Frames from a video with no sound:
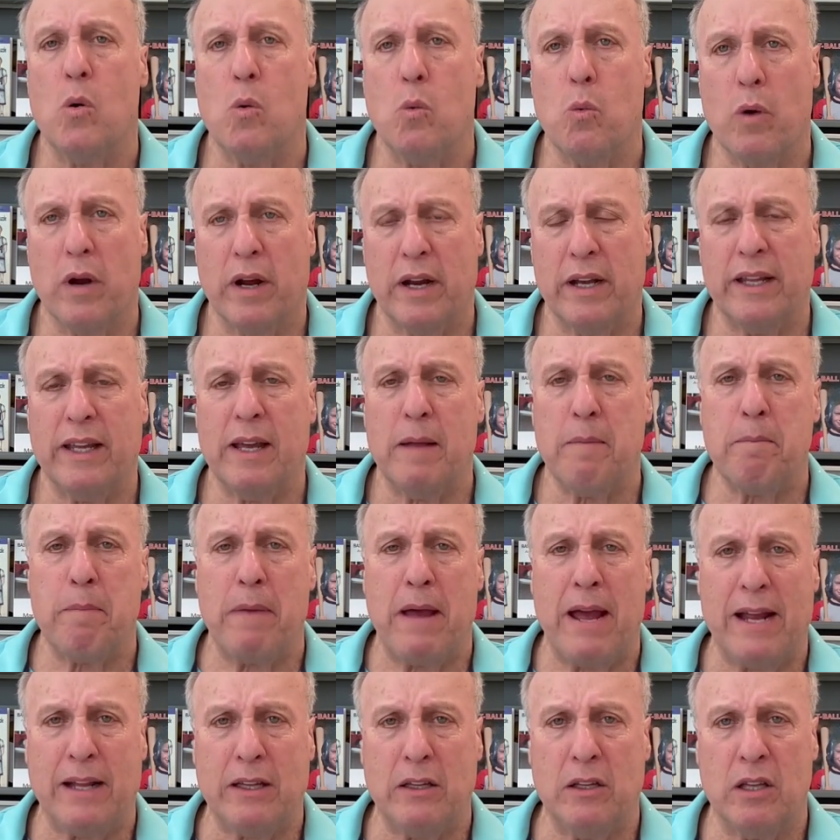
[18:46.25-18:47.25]
We're going to get
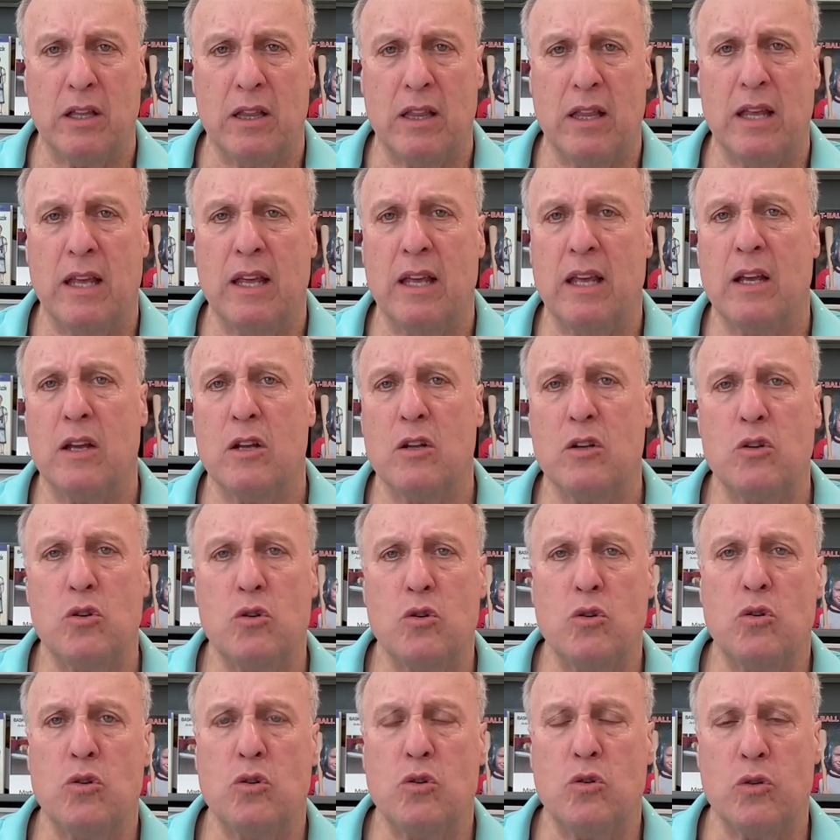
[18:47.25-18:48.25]
back to the
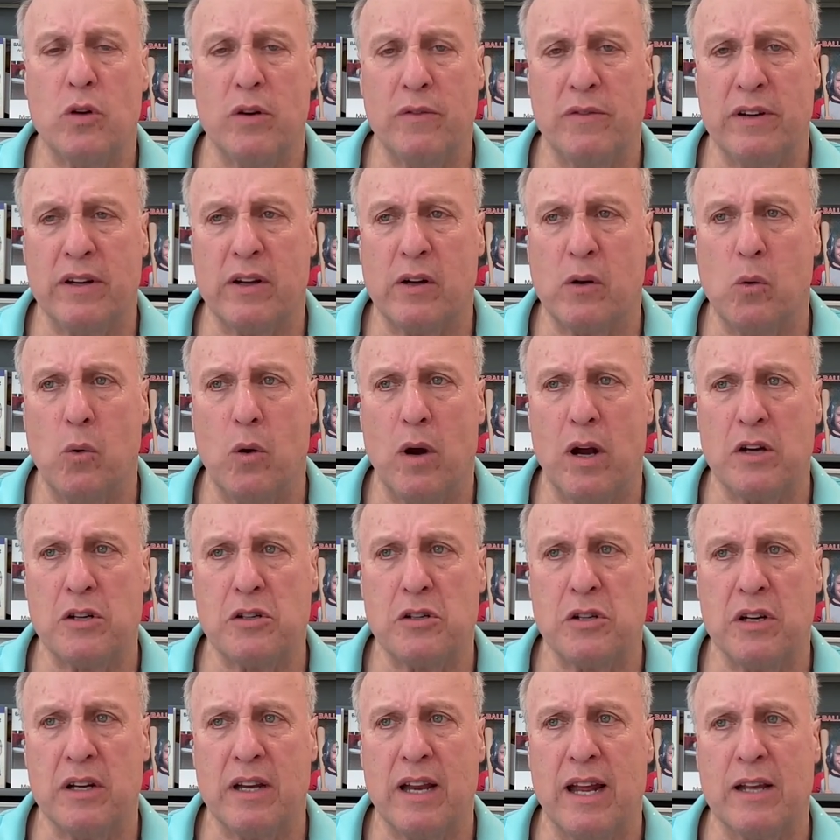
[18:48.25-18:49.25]
trivia
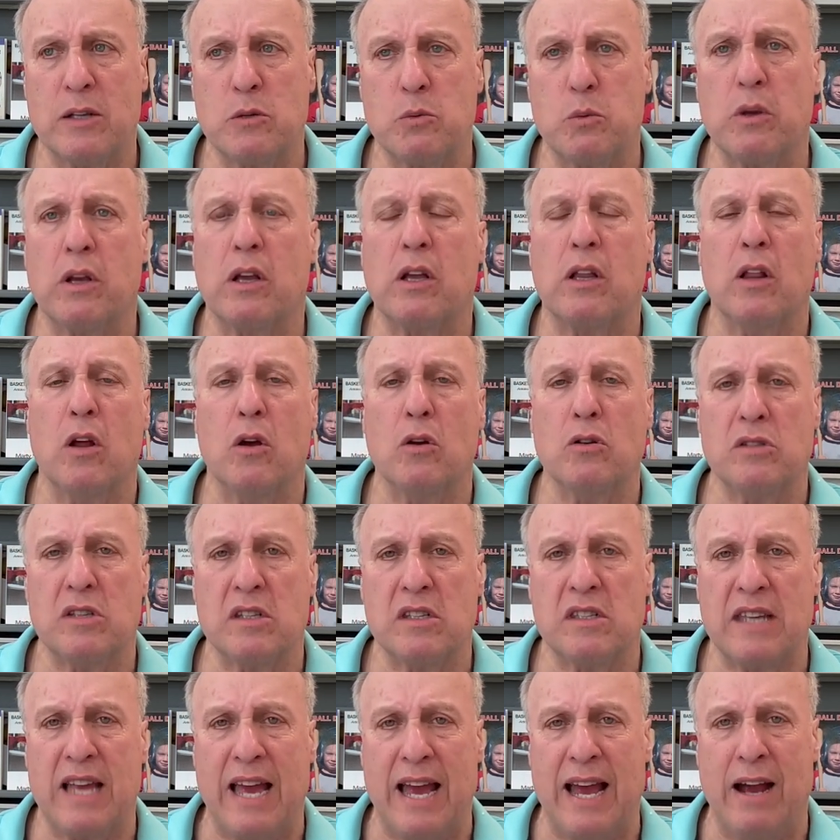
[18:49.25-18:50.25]
question as we close
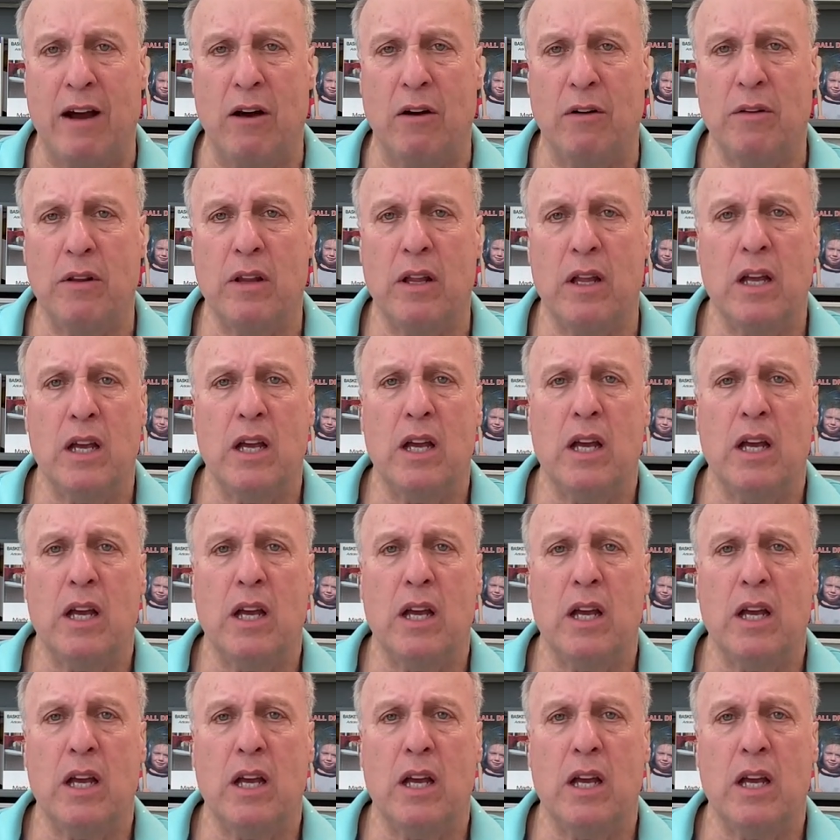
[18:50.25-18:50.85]
this out.